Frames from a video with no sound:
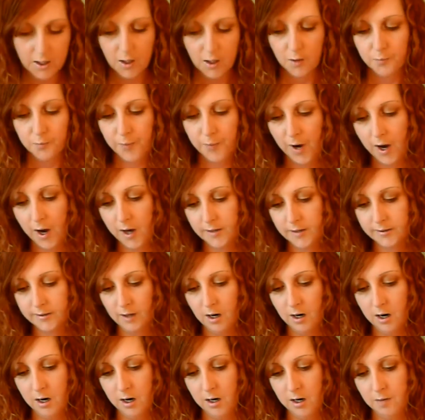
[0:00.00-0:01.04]
But
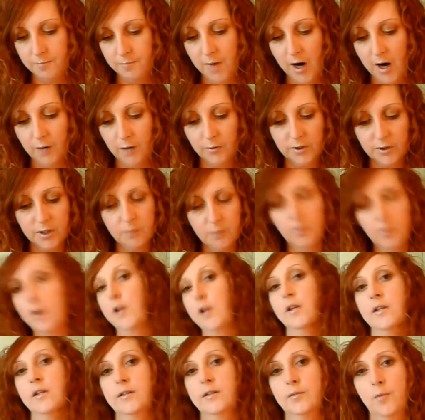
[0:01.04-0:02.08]
I really wanted
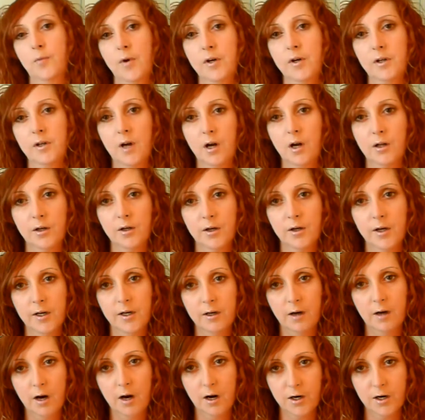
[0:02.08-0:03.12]
this one color in
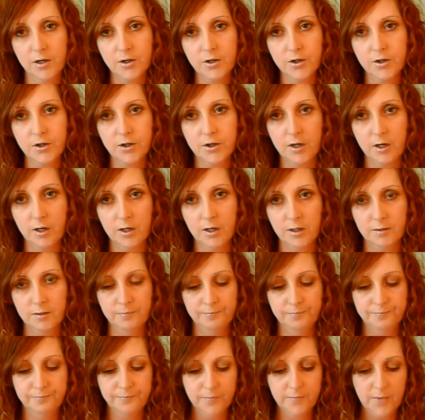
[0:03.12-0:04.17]
Hush,
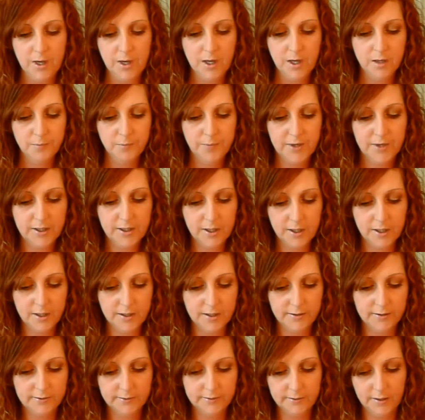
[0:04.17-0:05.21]

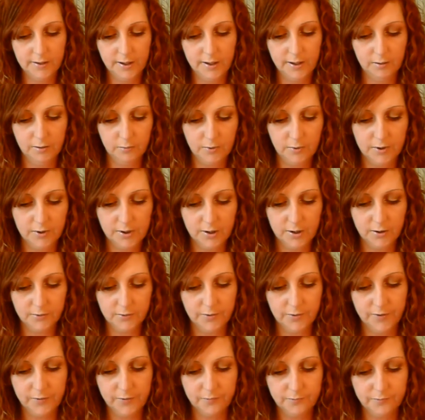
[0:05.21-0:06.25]
because it really goes
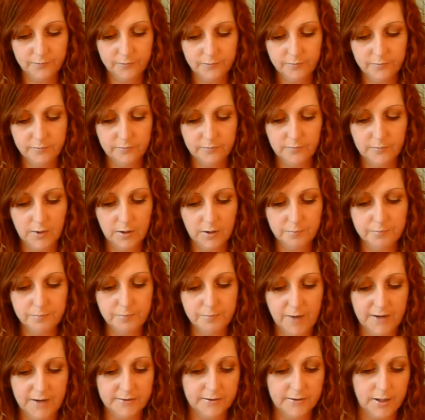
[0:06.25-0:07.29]
with
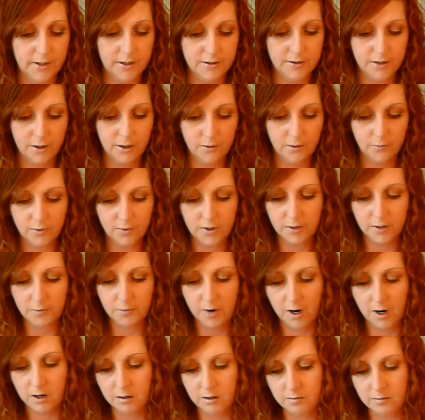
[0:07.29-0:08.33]
my skin tone really
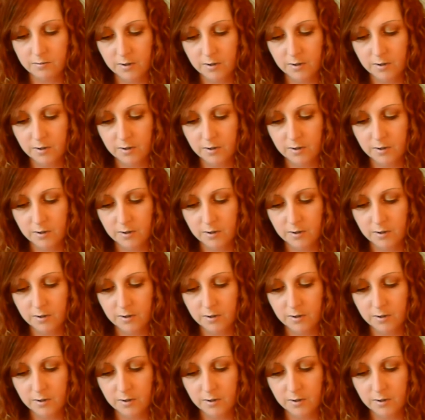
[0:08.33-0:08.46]
well.